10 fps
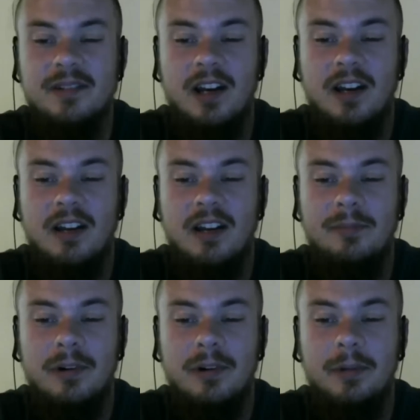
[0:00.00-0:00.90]

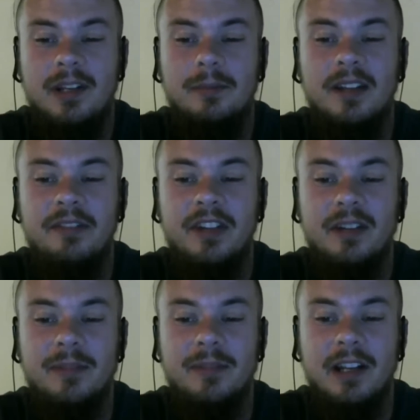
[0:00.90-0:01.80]
Morrowind and
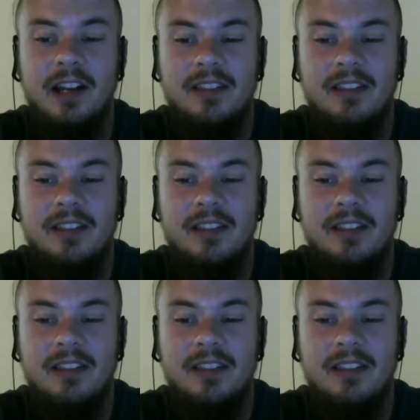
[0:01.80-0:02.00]
Oblivion, but I